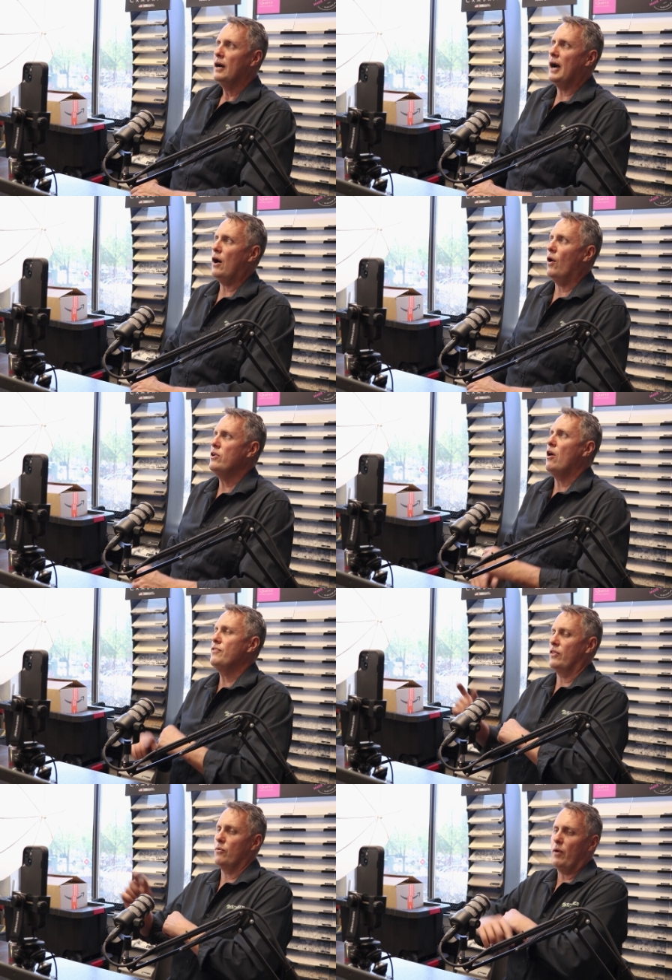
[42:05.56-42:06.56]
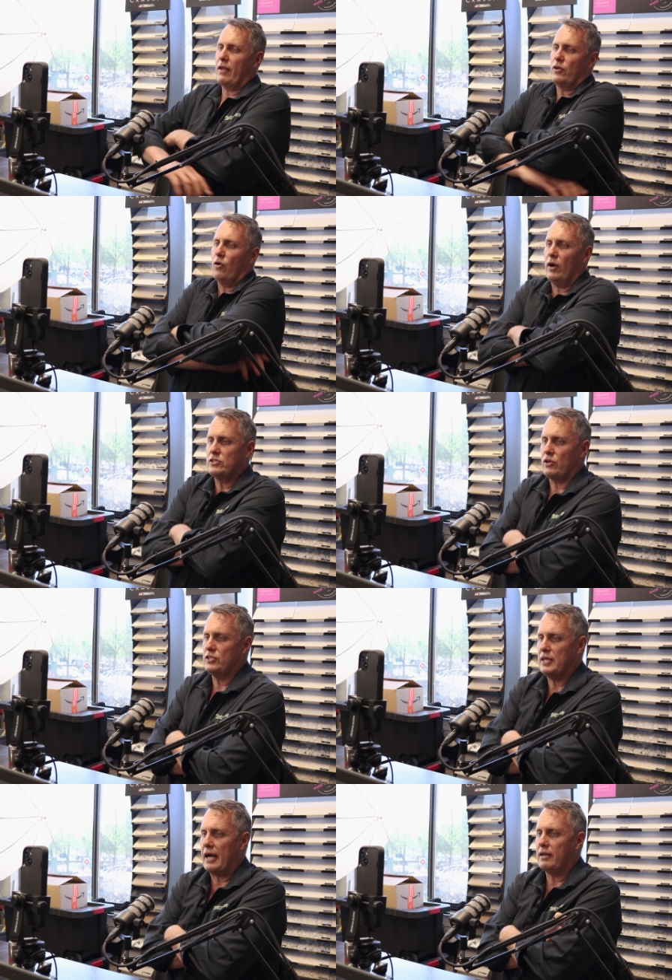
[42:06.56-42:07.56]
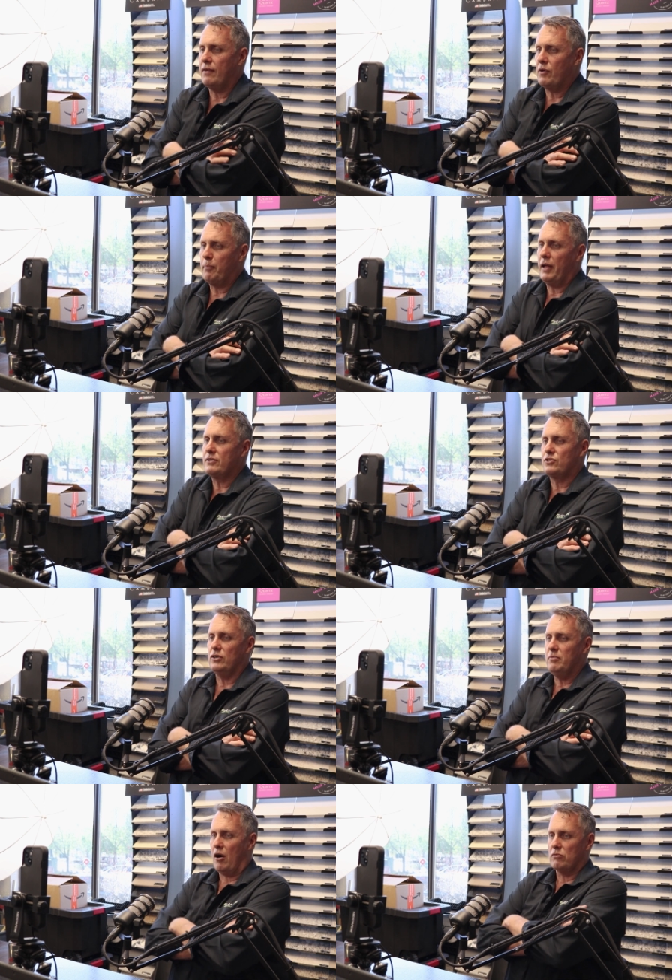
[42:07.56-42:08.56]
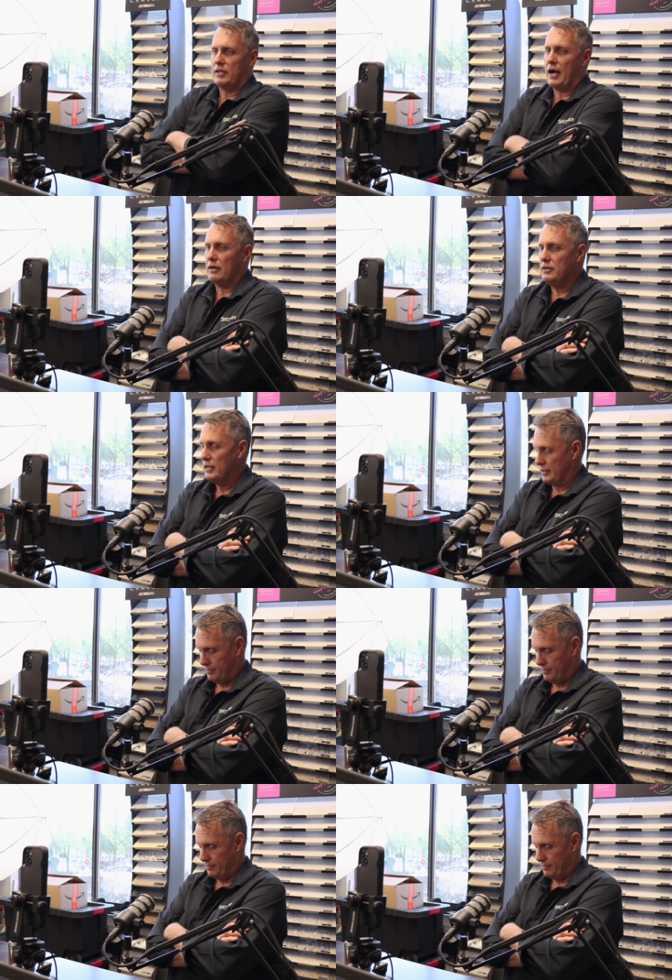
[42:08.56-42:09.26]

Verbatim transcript: uh, I know that the, one of the guys that I started giving a plug to, old Doug,